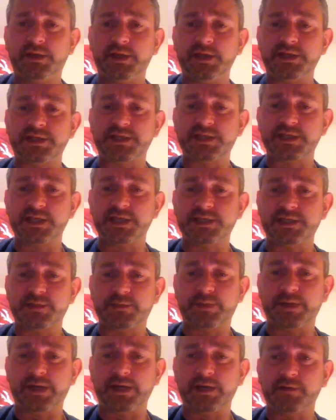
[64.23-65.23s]
this is
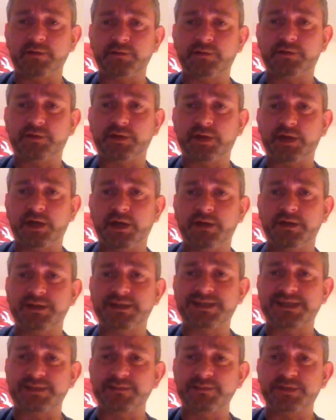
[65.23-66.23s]
about the
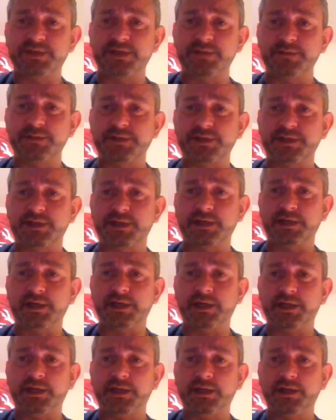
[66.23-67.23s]
symptoms that